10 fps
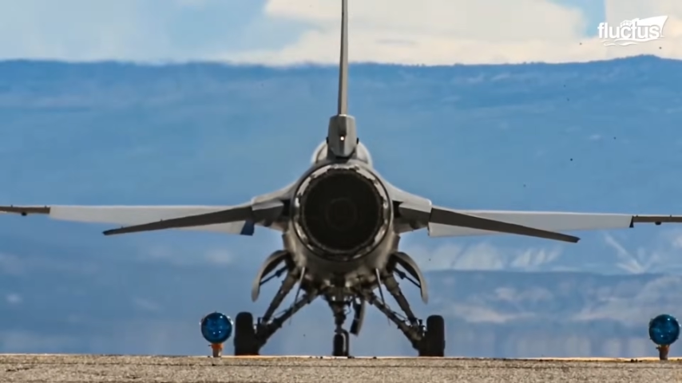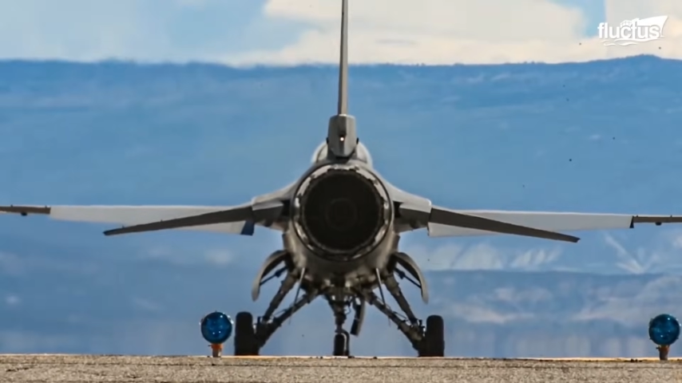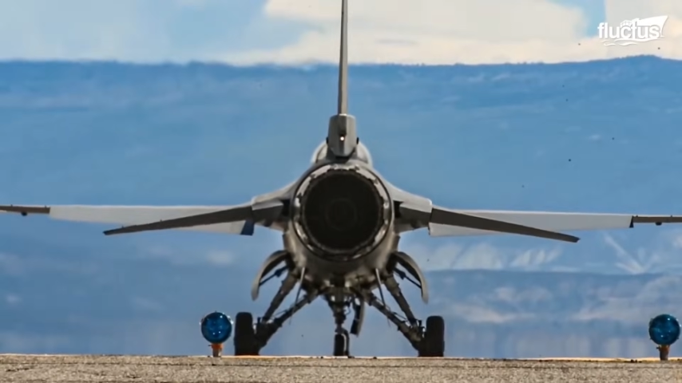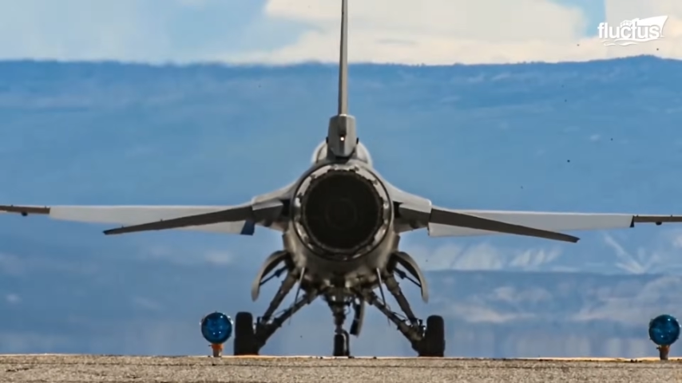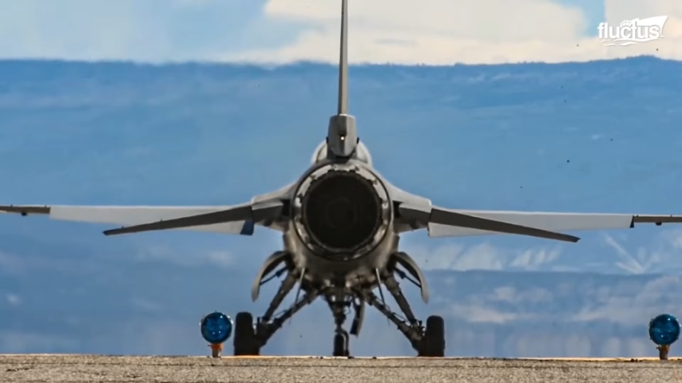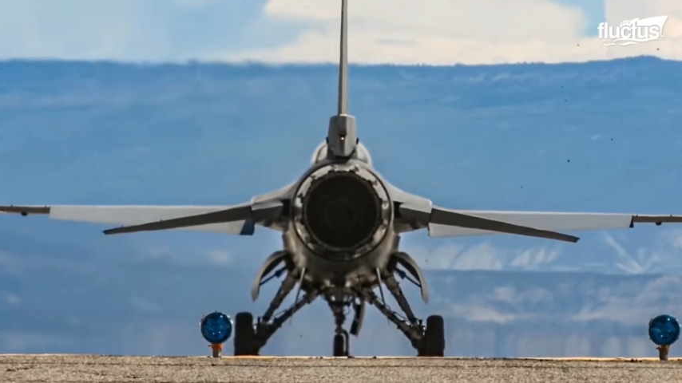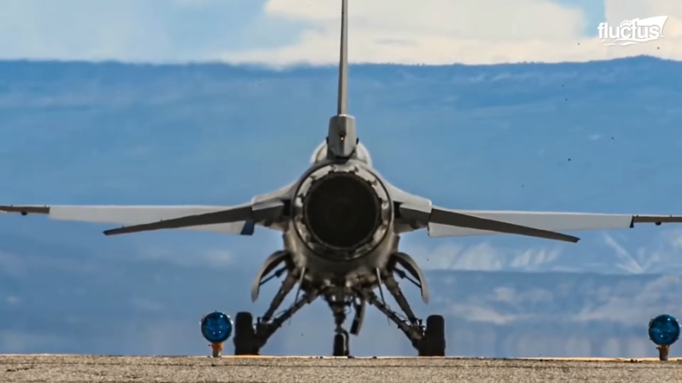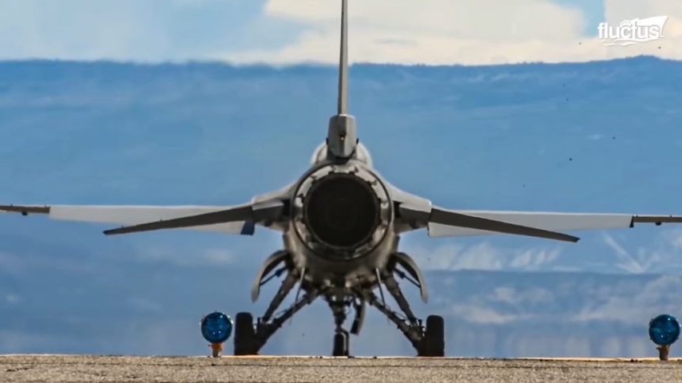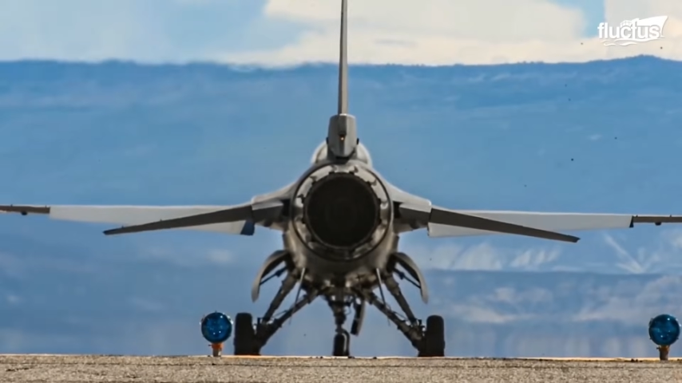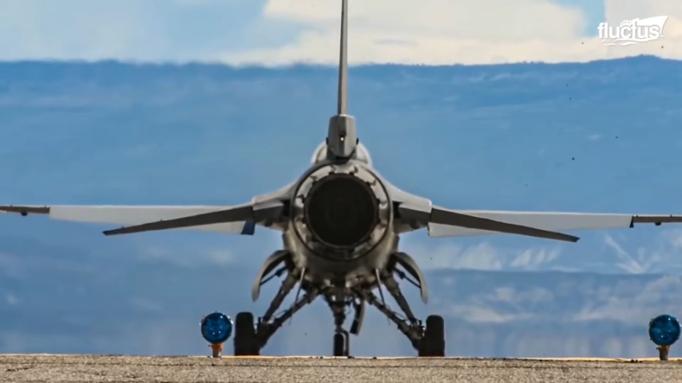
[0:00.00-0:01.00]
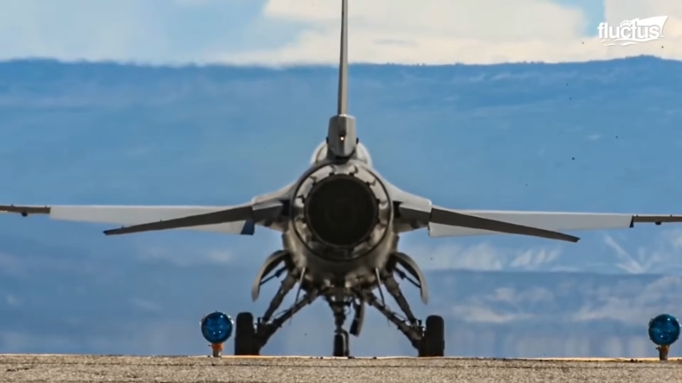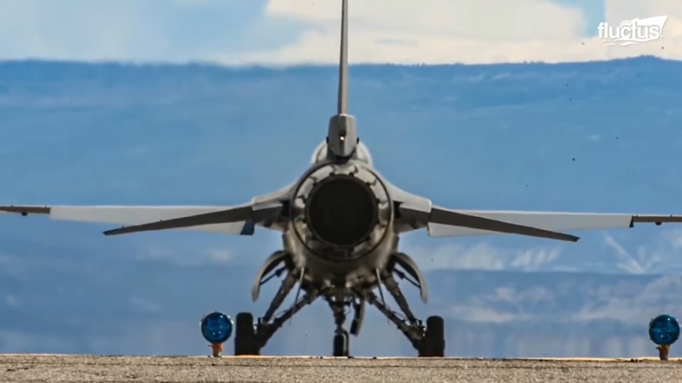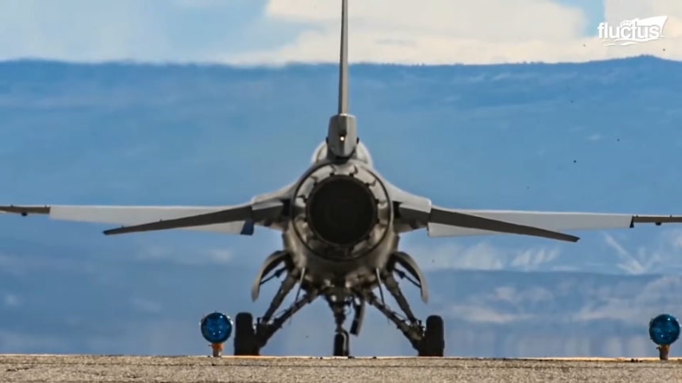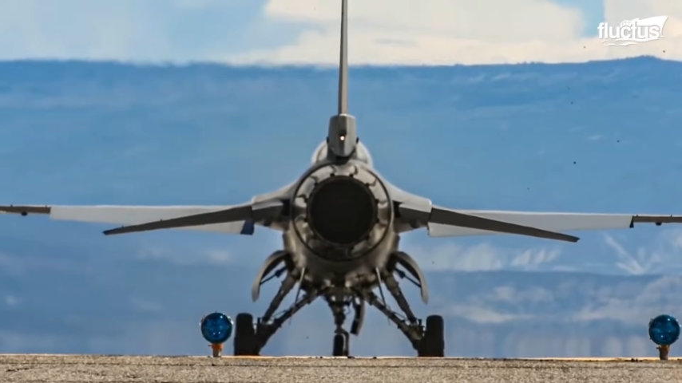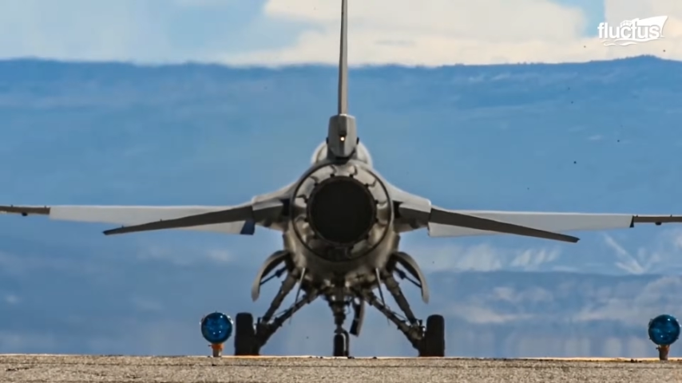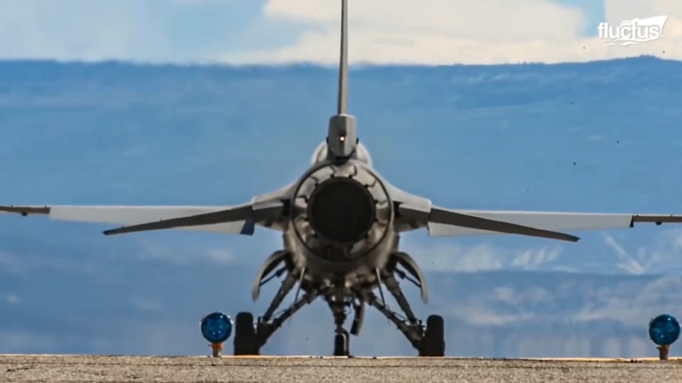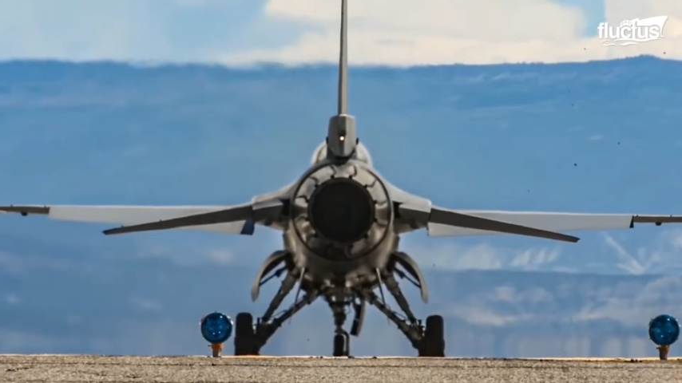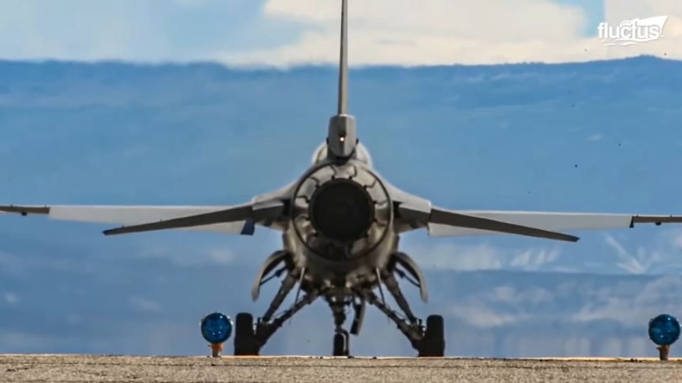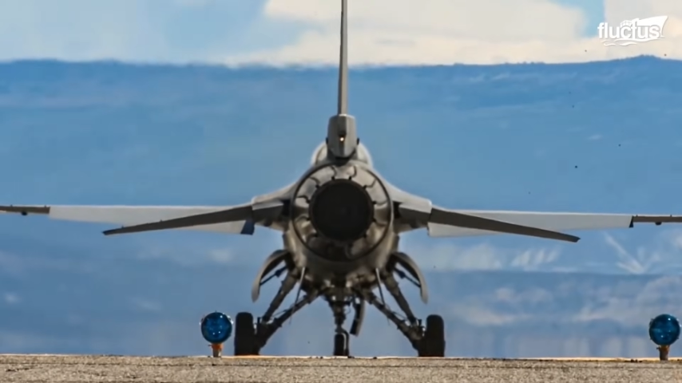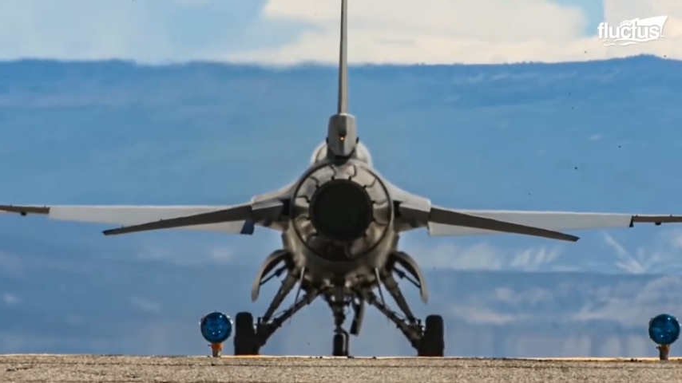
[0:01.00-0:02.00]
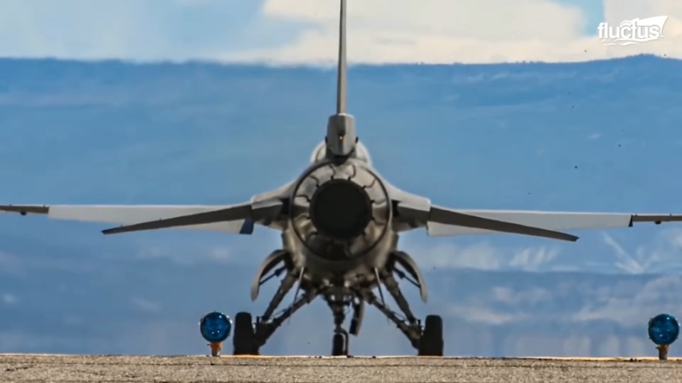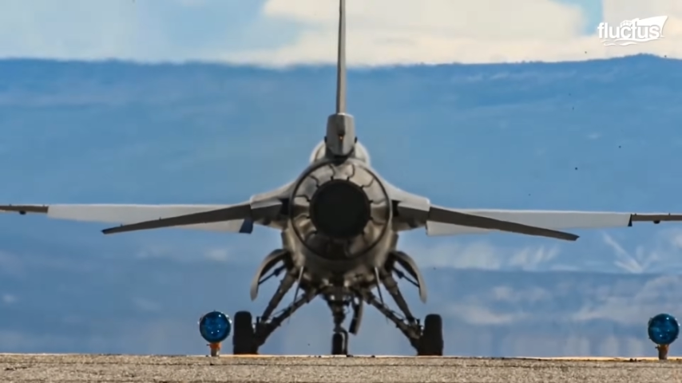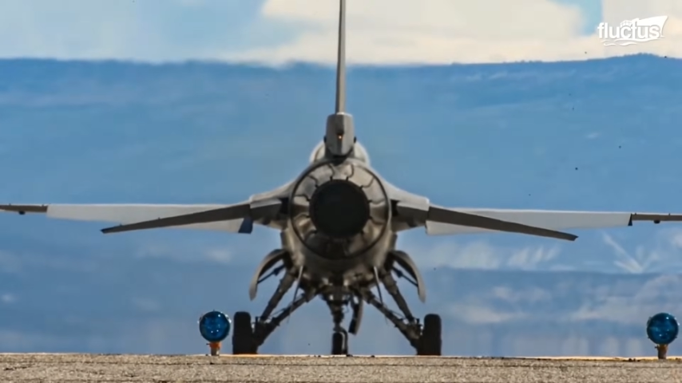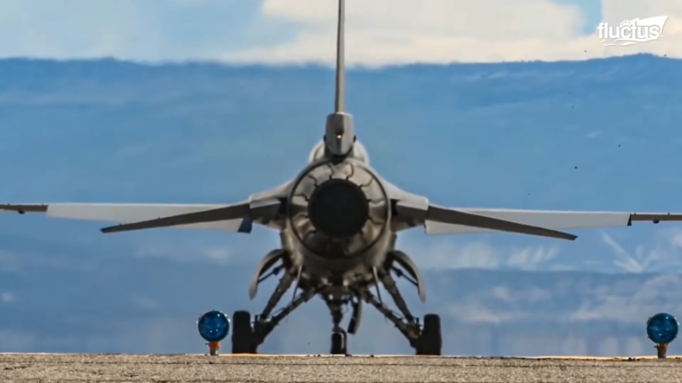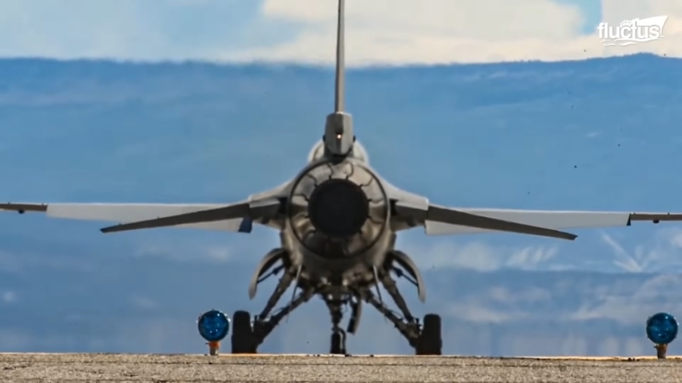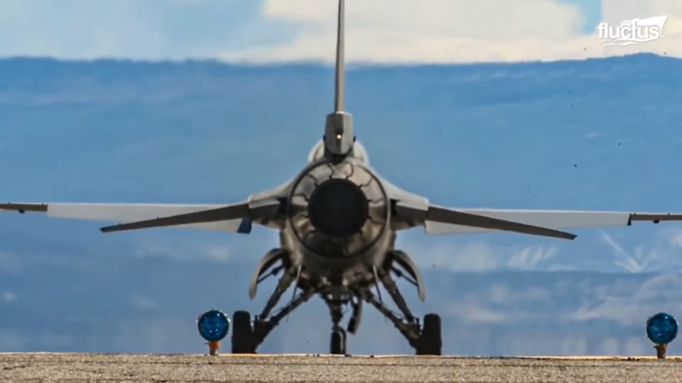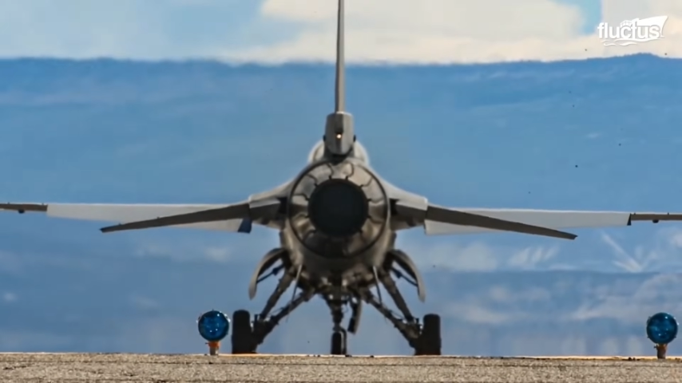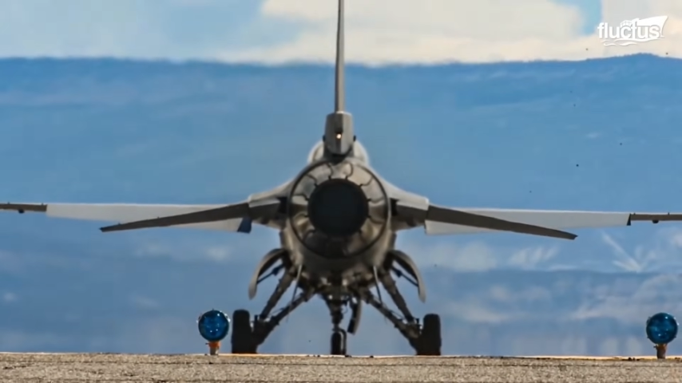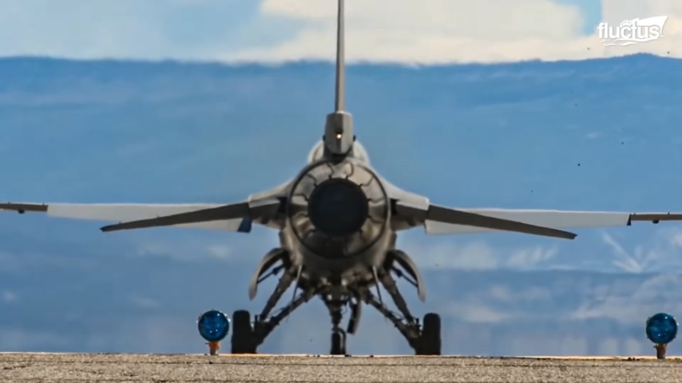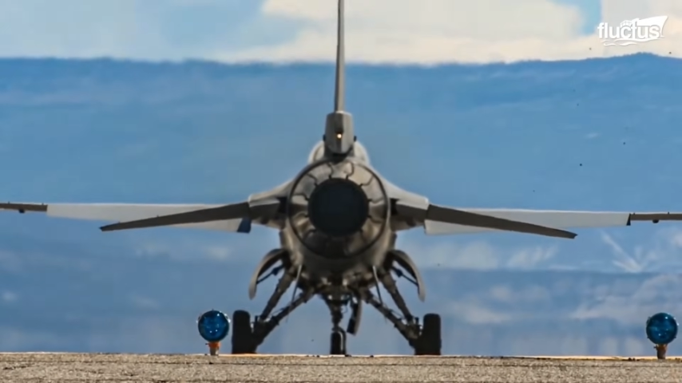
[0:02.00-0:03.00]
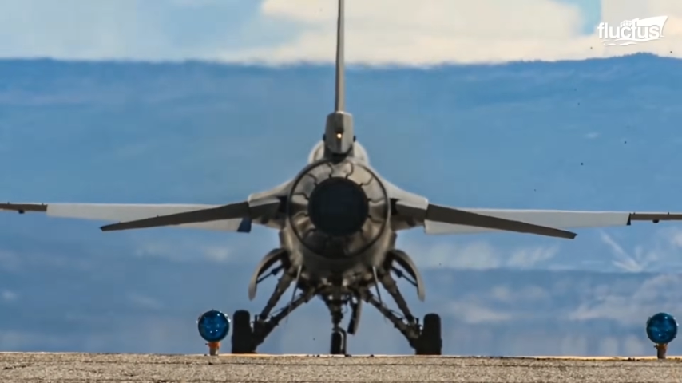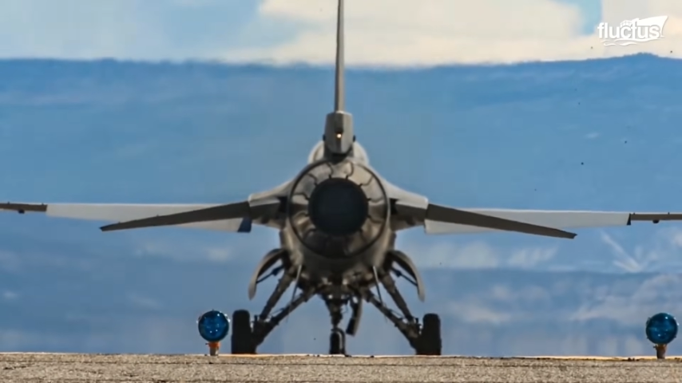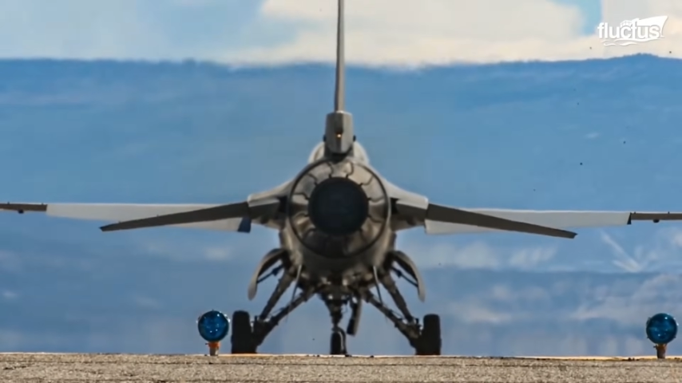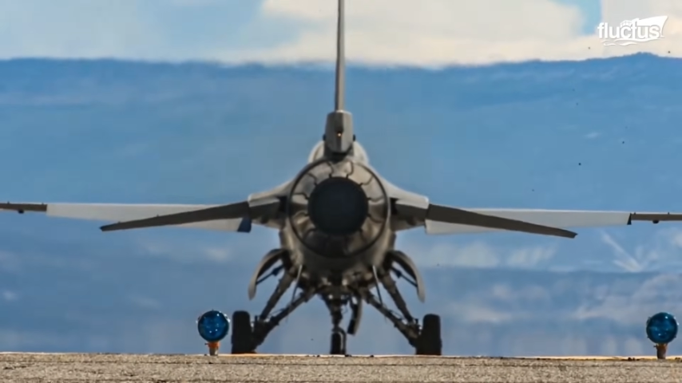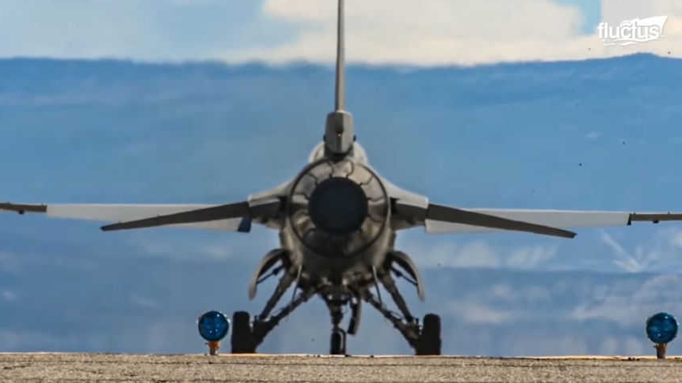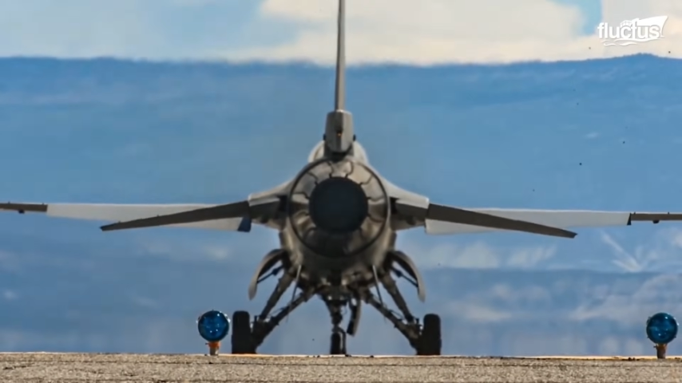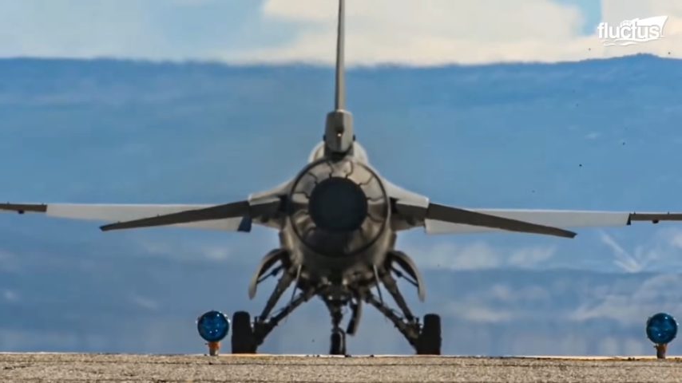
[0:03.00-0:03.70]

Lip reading: (no speaker visible)